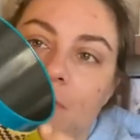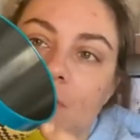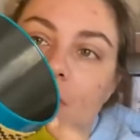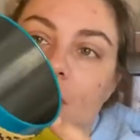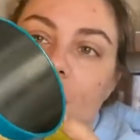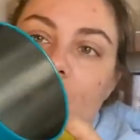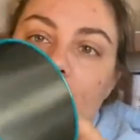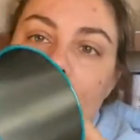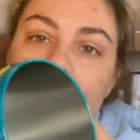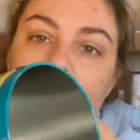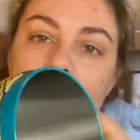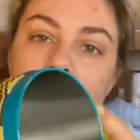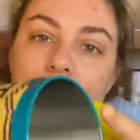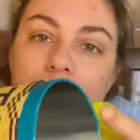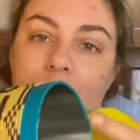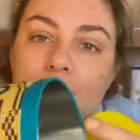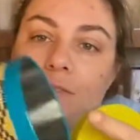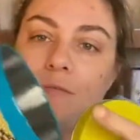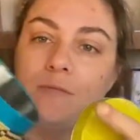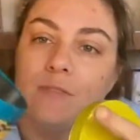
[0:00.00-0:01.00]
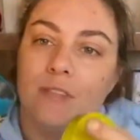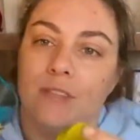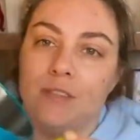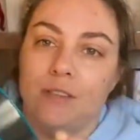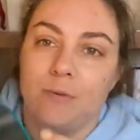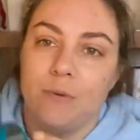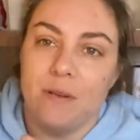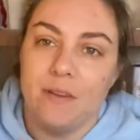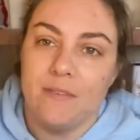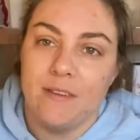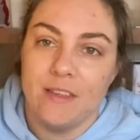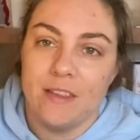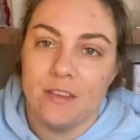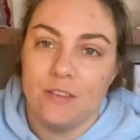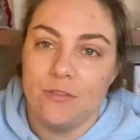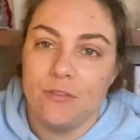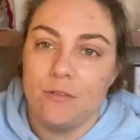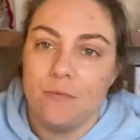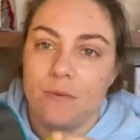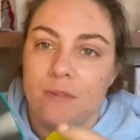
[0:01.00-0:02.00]
i couldn't obviously do anything at the
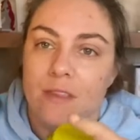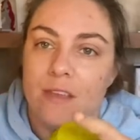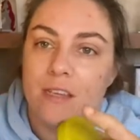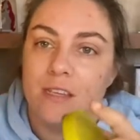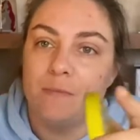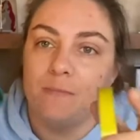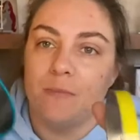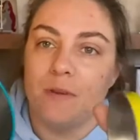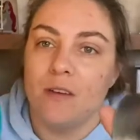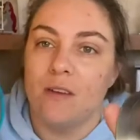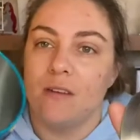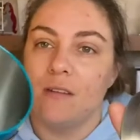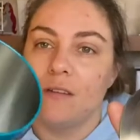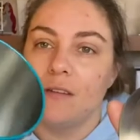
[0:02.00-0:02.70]
top of this but